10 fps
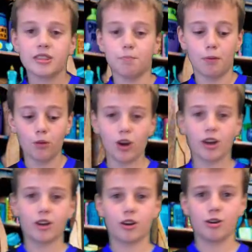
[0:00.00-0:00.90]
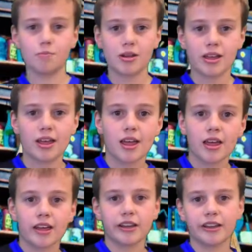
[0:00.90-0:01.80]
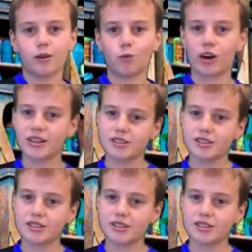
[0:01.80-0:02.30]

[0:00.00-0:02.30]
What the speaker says: The boron group, 1